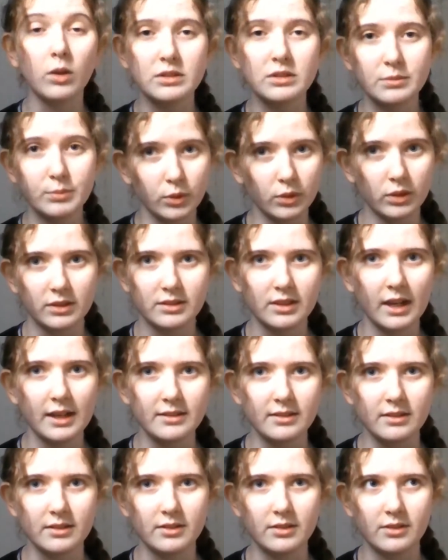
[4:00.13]
smaller
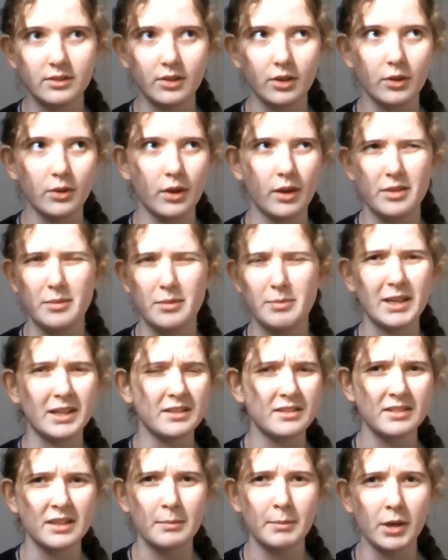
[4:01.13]
sizes. So the biggest
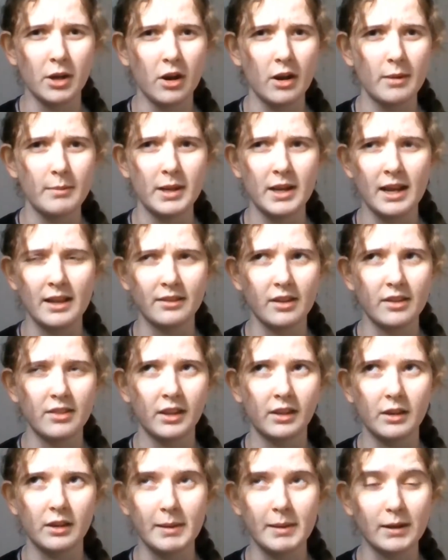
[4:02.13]
seminar I'm in has, I
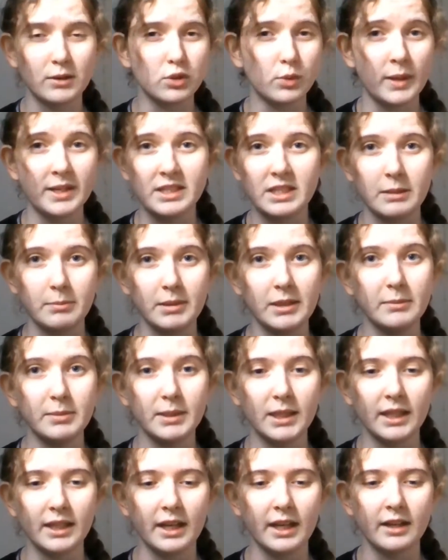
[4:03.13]
think, about 20 people
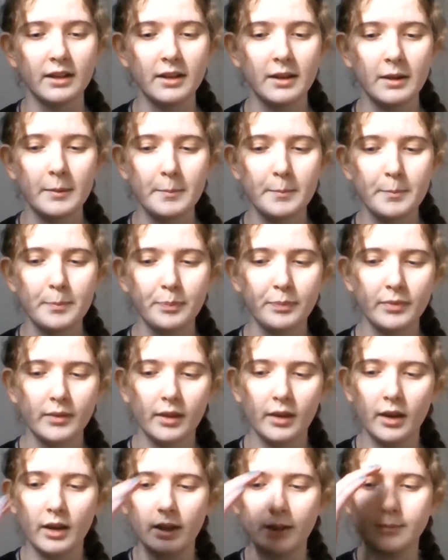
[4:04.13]
in it.
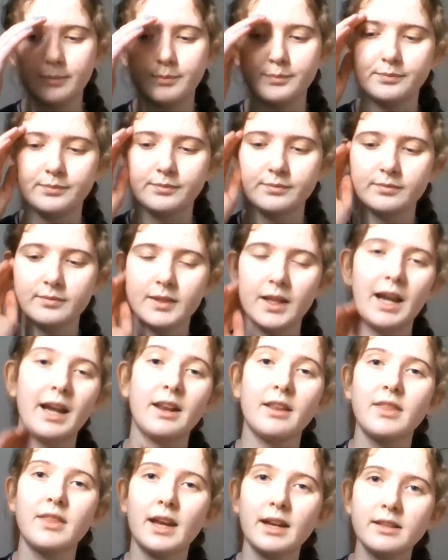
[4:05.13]
And
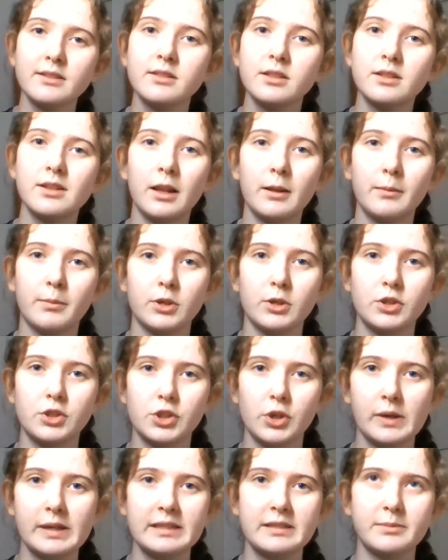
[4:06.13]
that is a deliberate
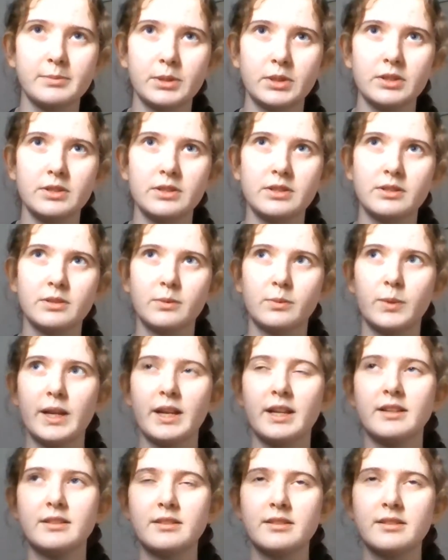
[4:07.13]
choice, because when
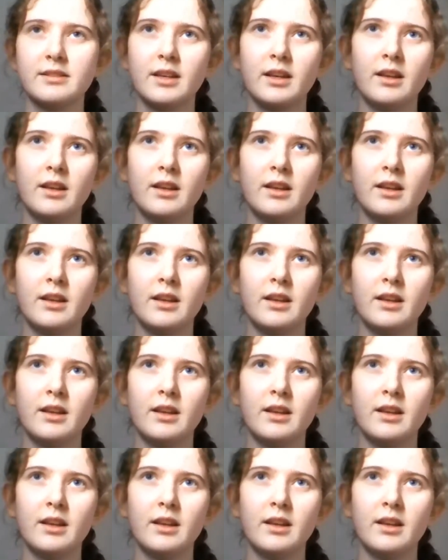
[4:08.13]
it's